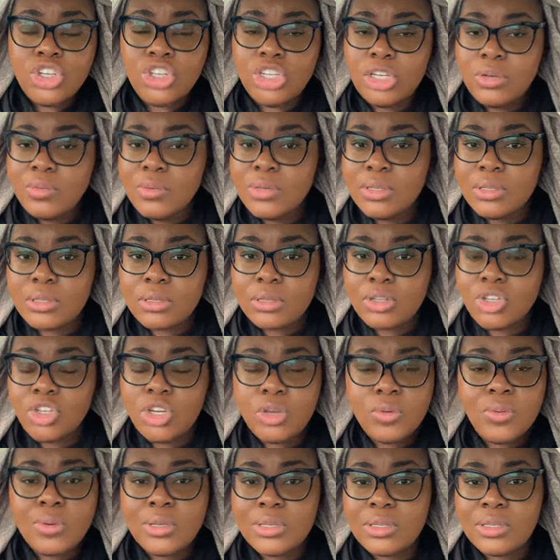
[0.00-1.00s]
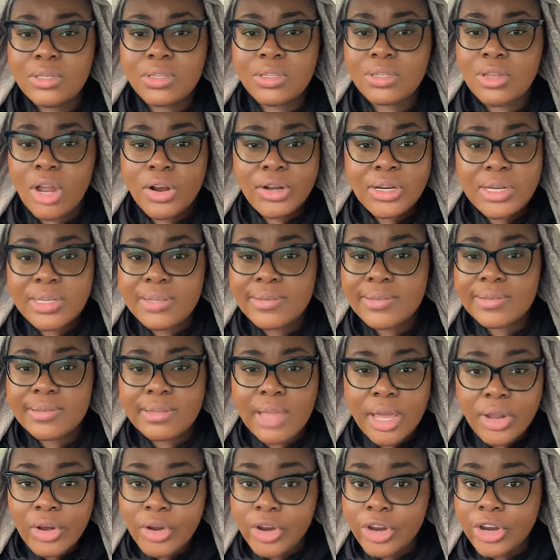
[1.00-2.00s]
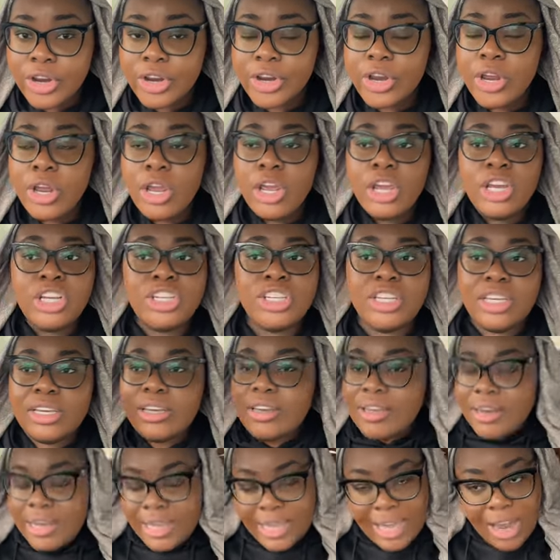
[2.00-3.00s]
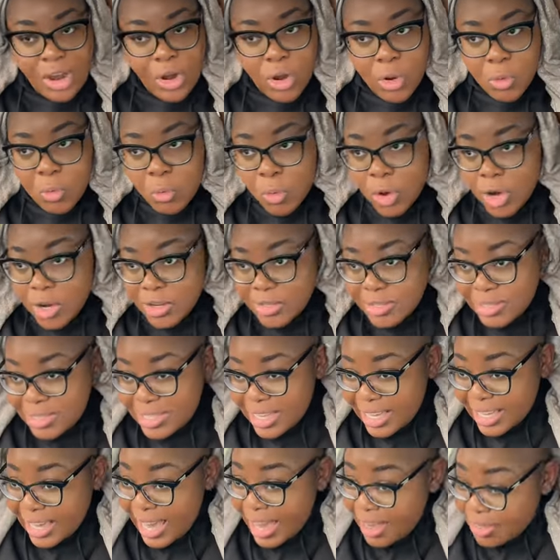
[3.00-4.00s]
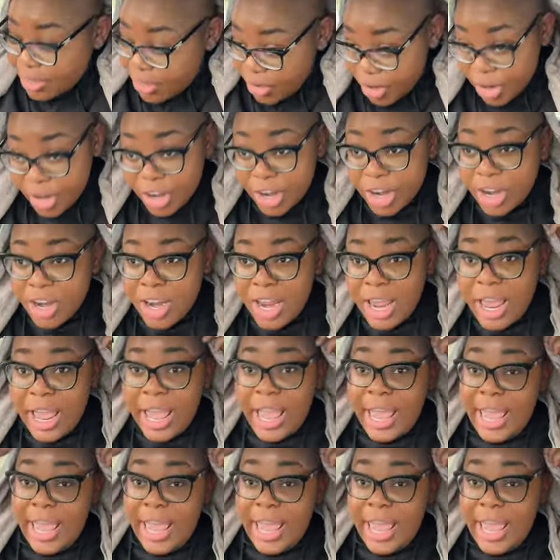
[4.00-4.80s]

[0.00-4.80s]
she was she was starting to stutter. She couldn't get her words together.